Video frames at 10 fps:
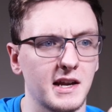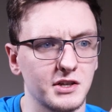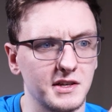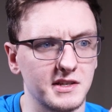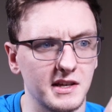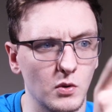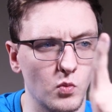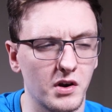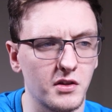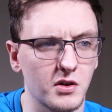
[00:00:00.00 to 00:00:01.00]
I can actually see that
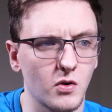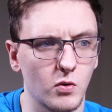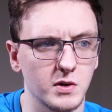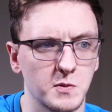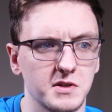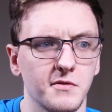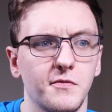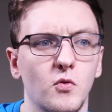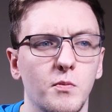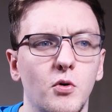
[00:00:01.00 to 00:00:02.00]
one of the cores was at
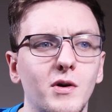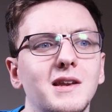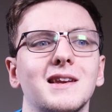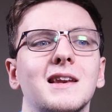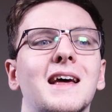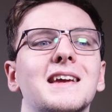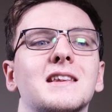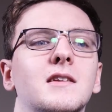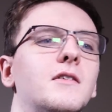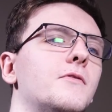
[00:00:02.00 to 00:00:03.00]

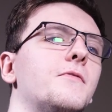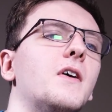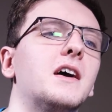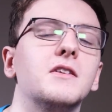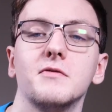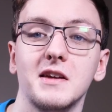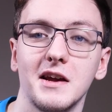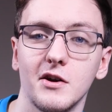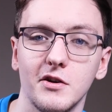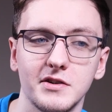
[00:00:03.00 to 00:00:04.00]
4.95
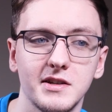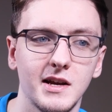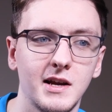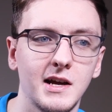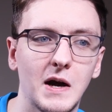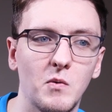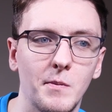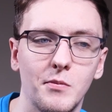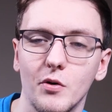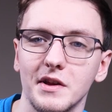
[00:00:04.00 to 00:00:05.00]
gigahertz at
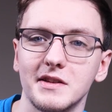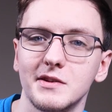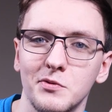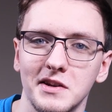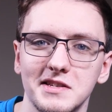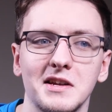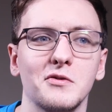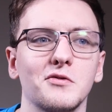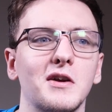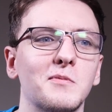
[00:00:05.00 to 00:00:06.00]
one point when it's
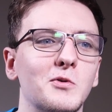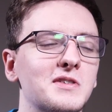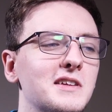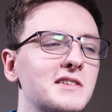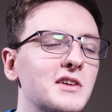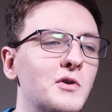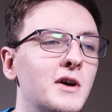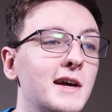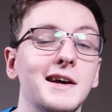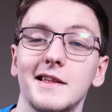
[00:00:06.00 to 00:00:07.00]
single thread boosted, so
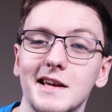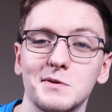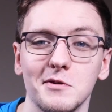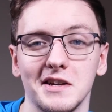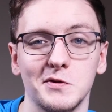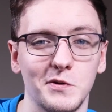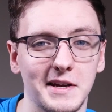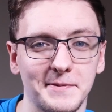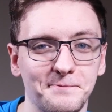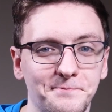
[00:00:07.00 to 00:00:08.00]
that's pretty
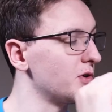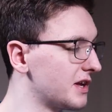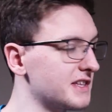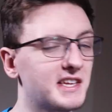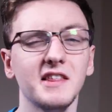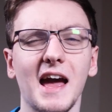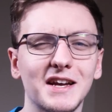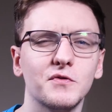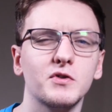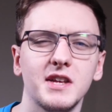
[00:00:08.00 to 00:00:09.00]
sweet. So you can see the
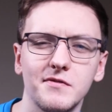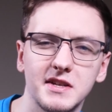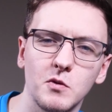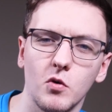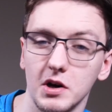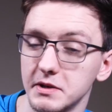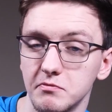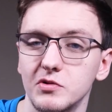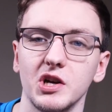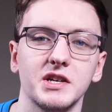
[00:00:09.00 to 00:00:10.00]
X470 works
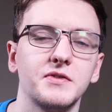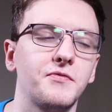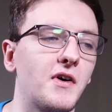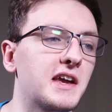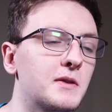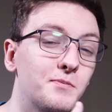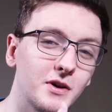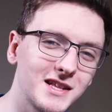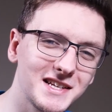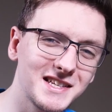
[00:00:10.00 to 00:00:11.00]
just fine,
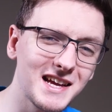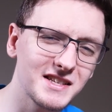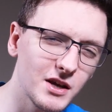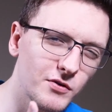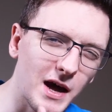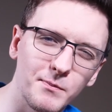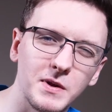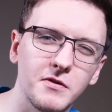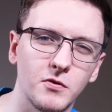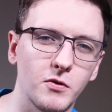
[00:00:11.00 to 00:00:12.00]
but let's test out that
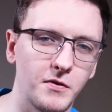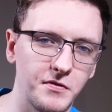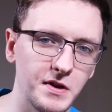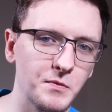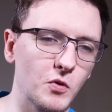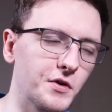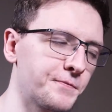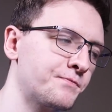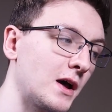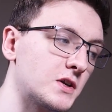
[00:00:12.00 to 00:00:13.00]
B450 board.
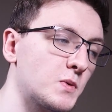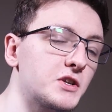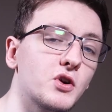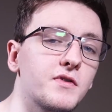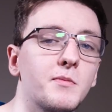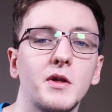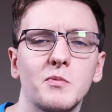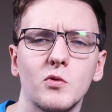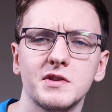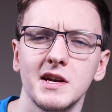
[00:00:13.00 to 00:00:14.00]
I'll switch over the
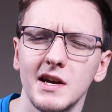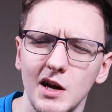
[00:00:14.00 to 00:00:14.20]
motherboards,